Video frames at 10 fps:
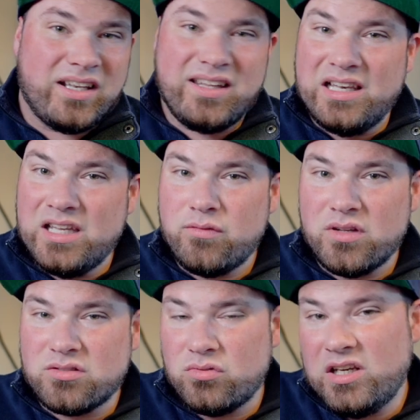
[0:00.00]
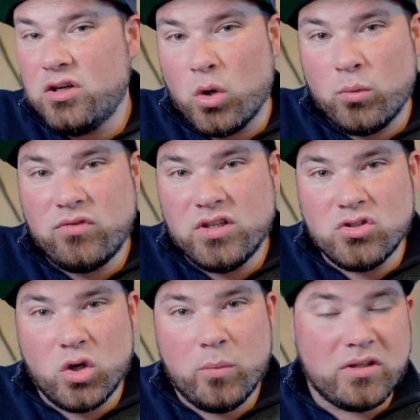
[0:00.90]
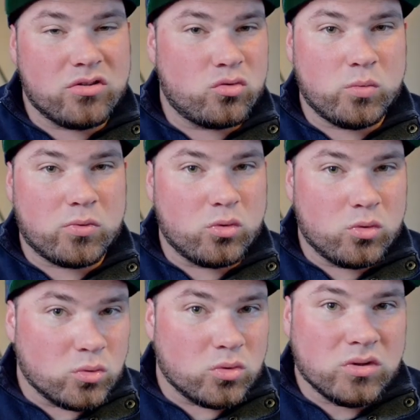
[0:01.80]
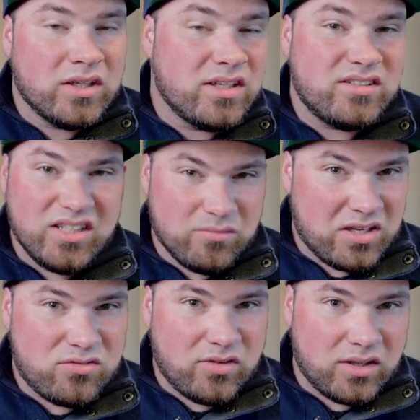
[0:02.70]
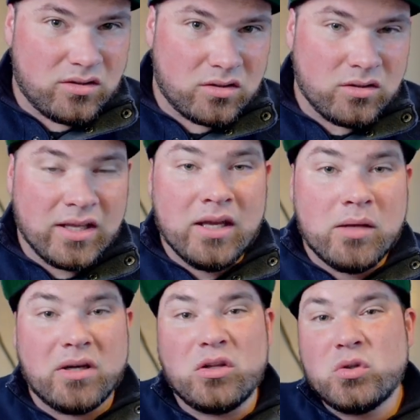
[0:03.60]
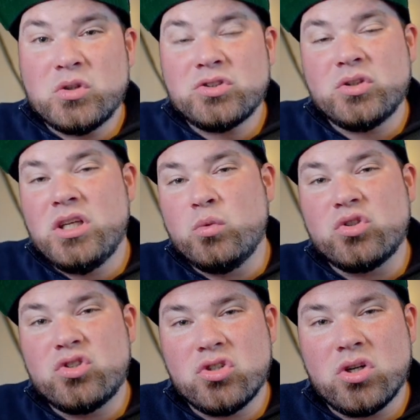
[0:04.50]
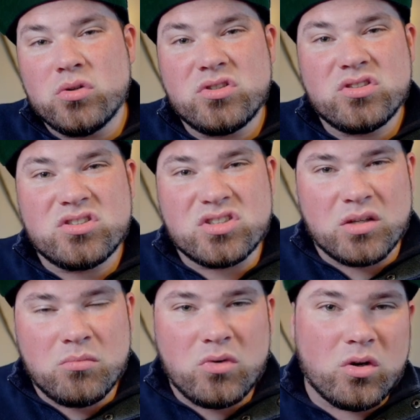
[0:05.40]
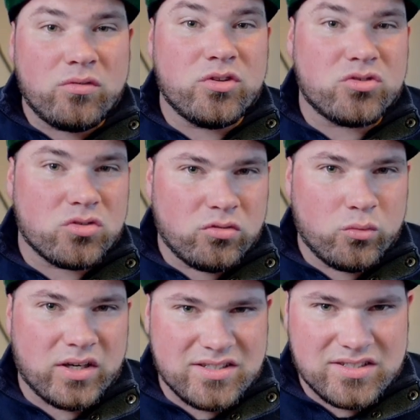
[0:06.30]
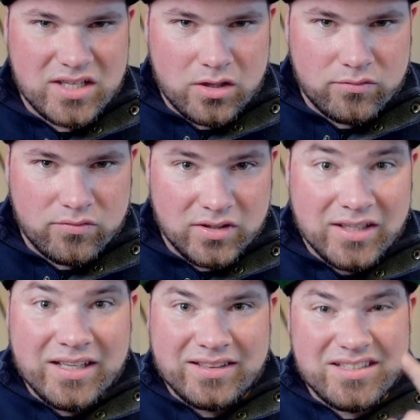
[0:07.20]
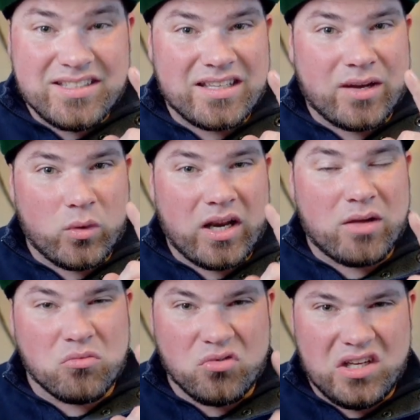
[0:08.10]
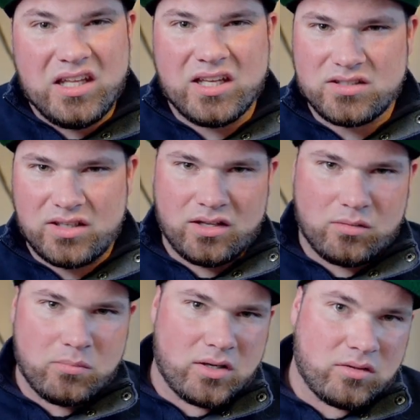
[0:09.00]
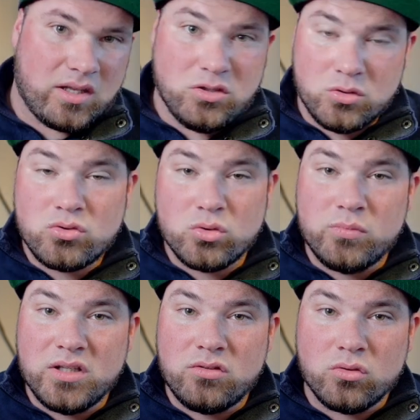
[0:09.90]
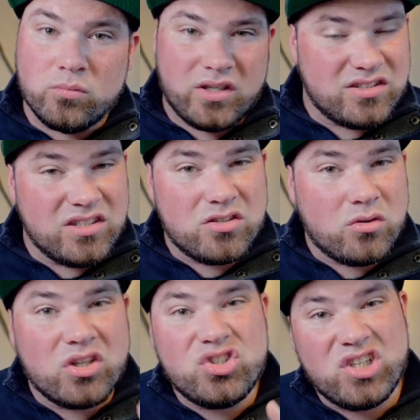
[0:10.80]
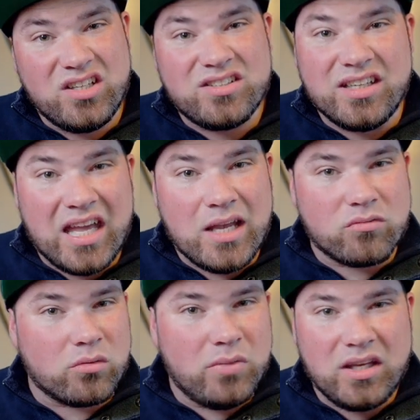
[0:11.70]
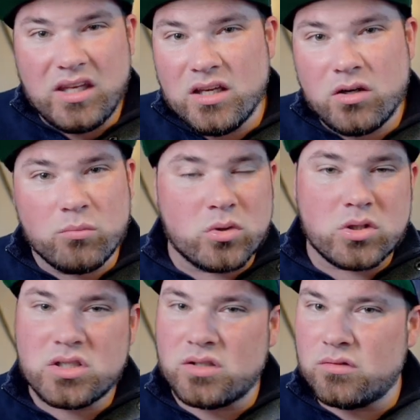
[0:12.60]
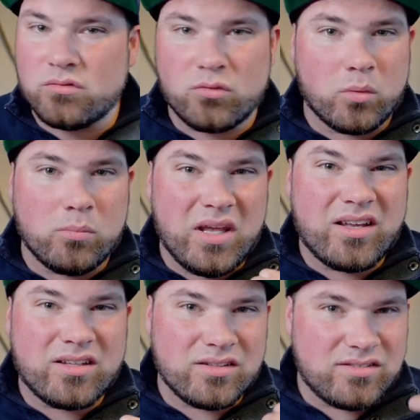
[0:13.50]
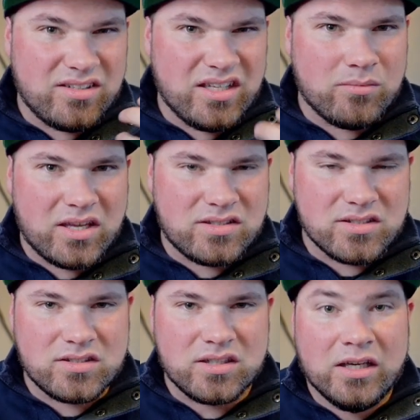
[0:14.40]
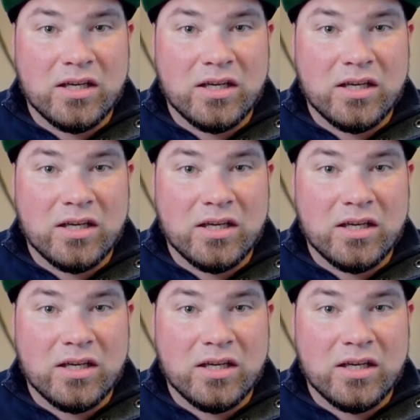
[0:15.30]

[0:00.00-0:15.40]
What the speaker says: did he leave his really comfy job at a super cool CMS vendor? But also he will show us some of the software itself. This is what I'm really excited about, and you should be too, because this is going to change the game for big e-commerce and for big CMSs.